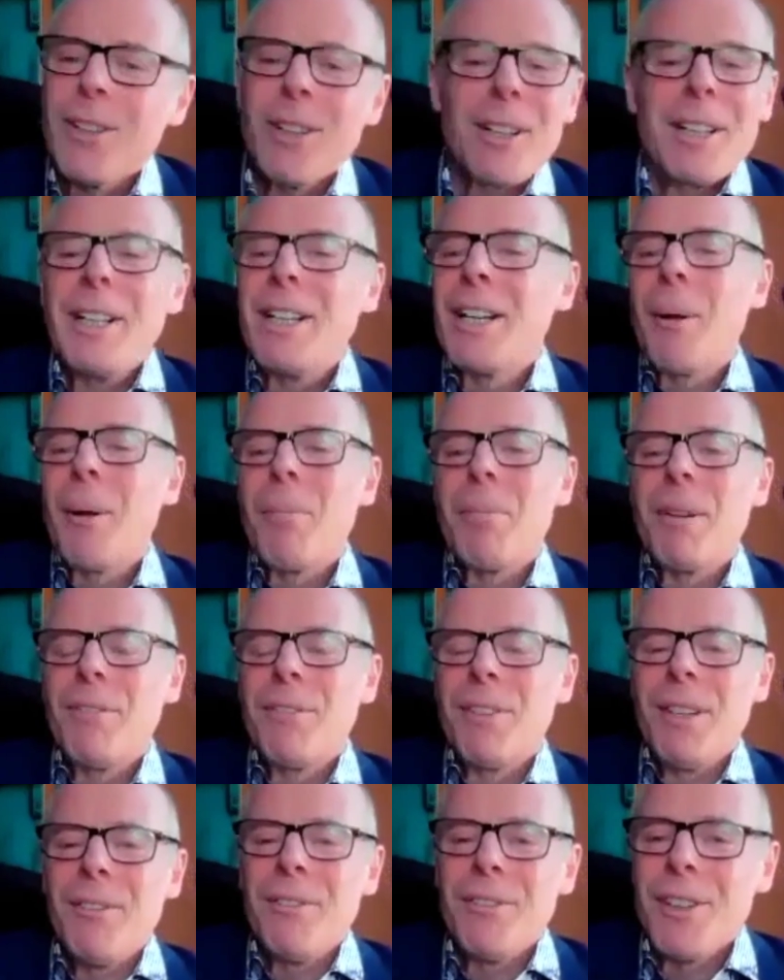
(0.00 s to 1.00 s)
certainly an
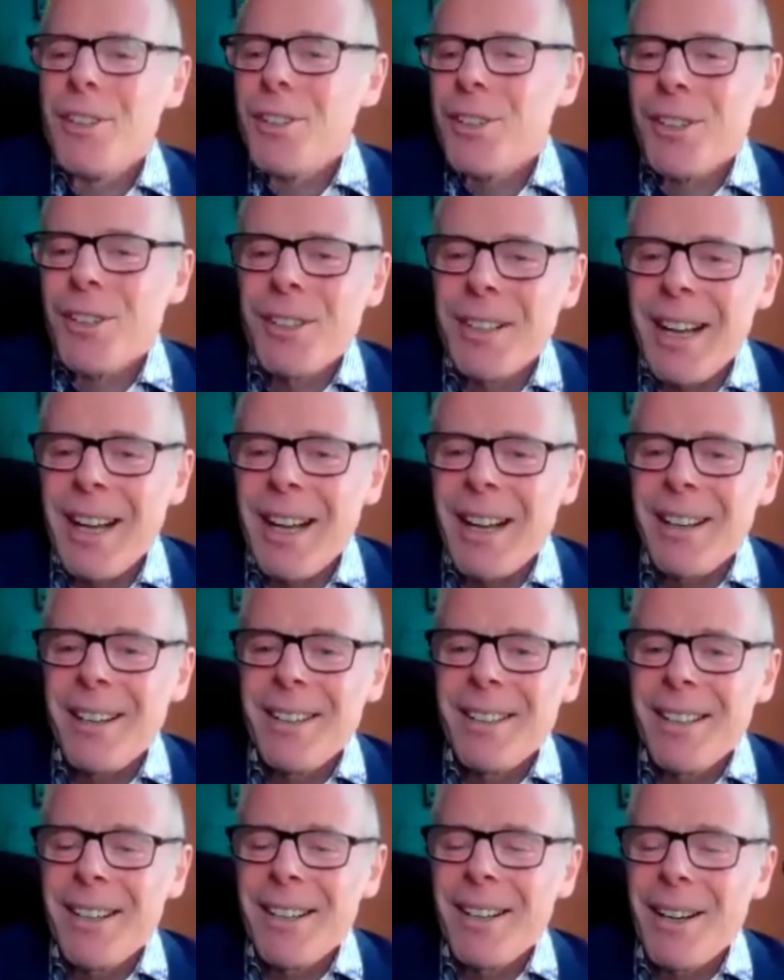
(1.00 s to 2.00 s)
uplifting vision,
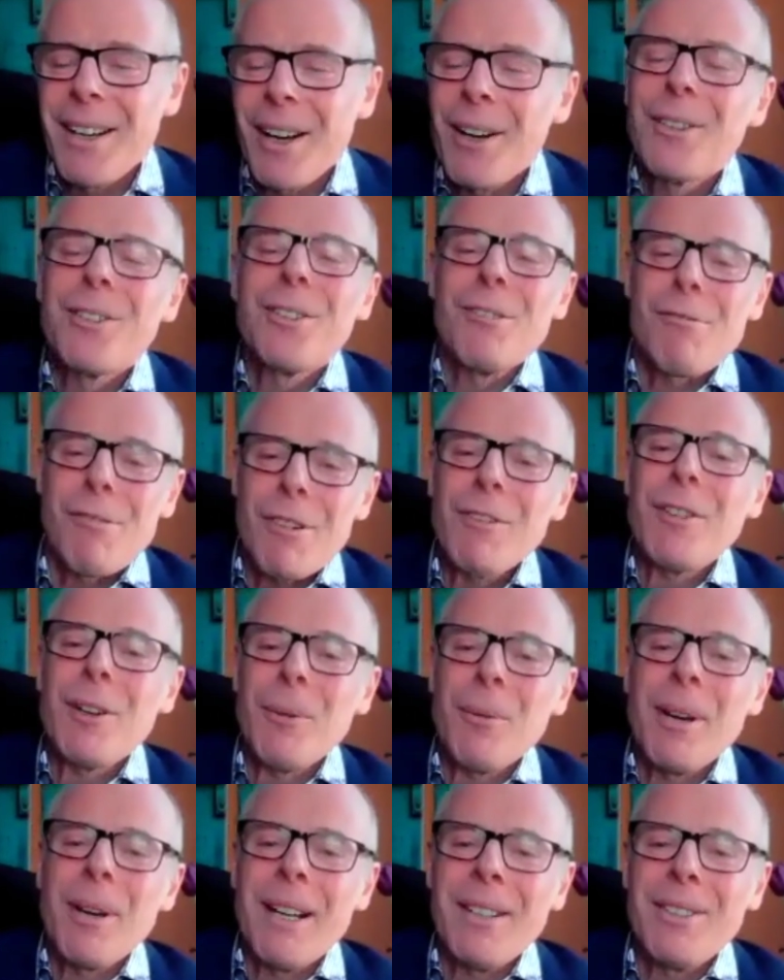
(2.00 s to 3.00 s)
and a
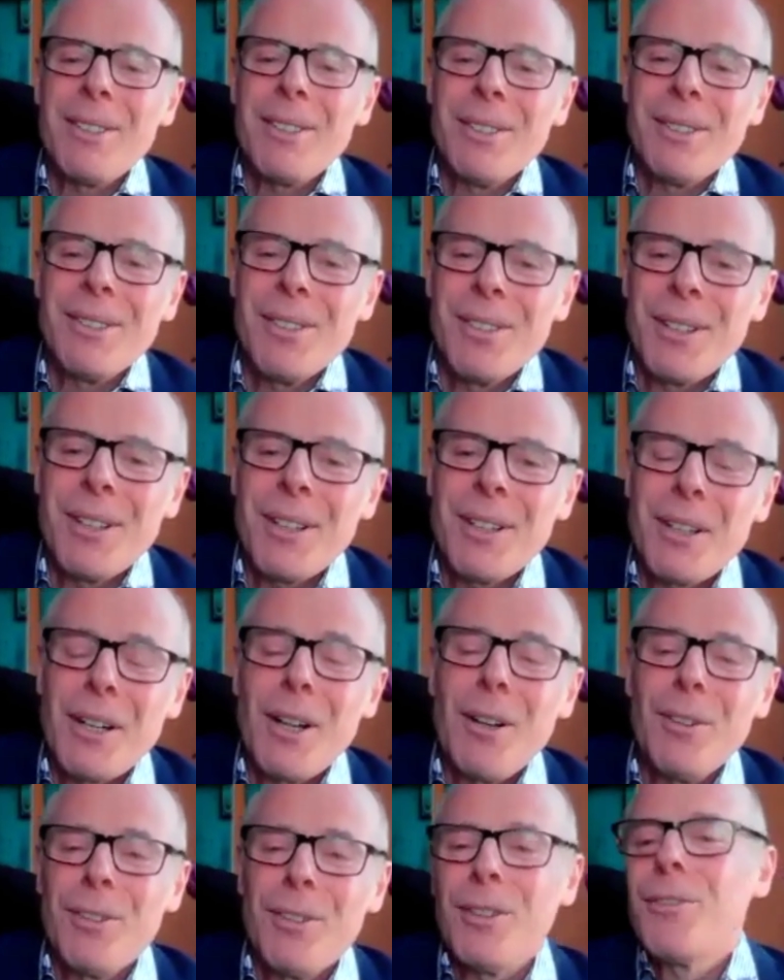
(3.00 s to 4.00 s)
terrific way to
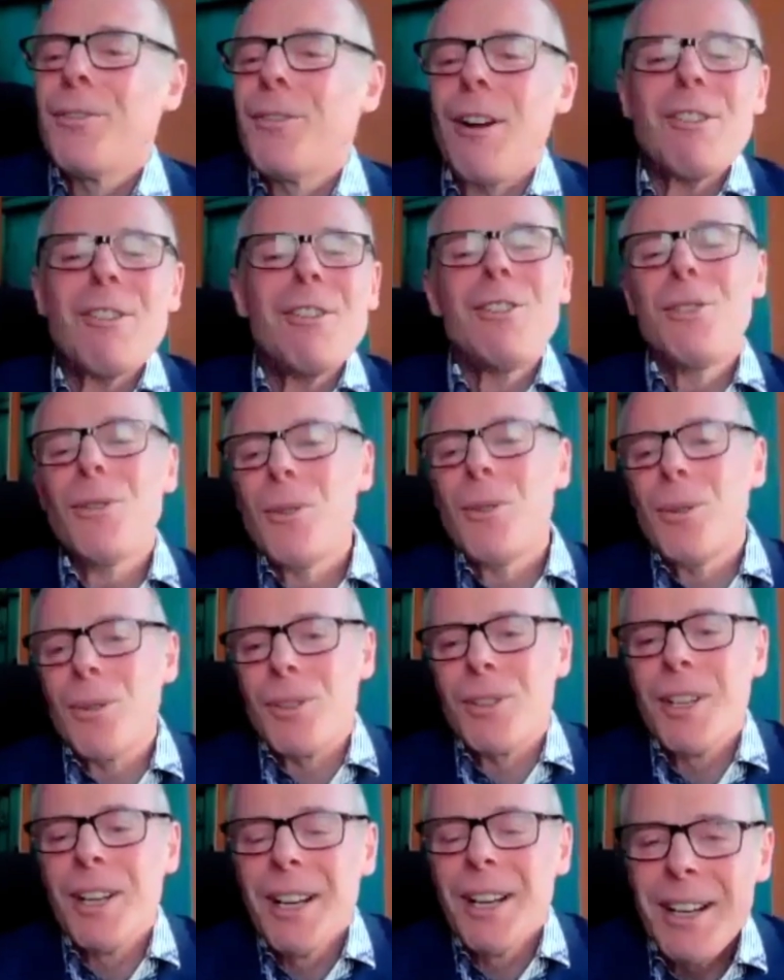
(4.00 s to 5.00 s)
close this very
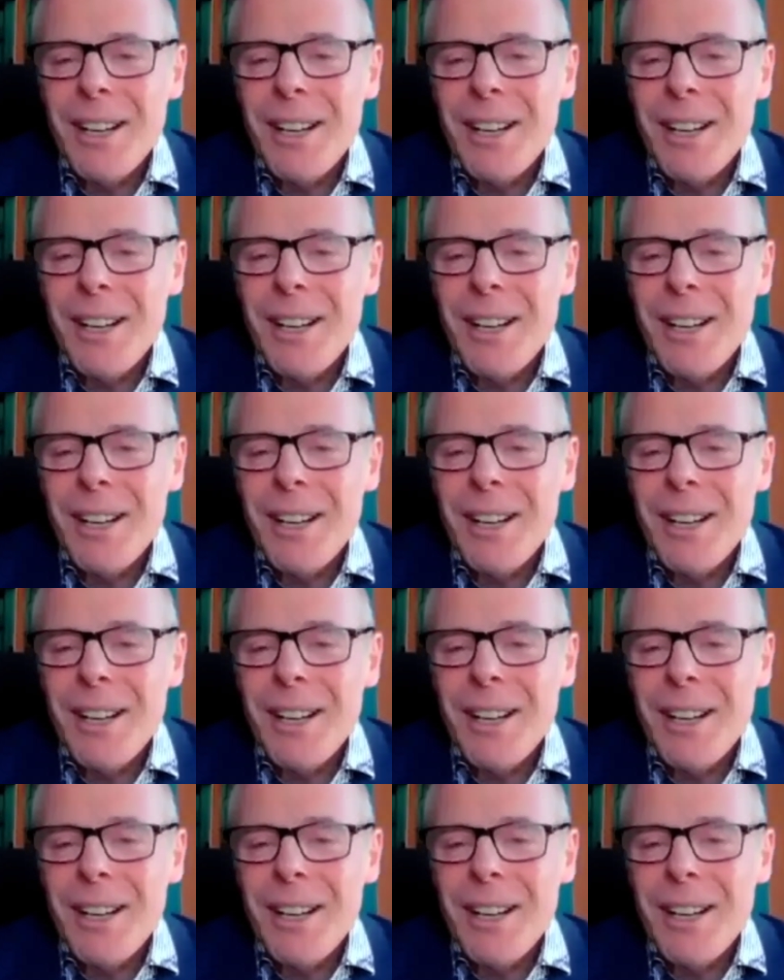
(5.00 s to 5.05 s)
short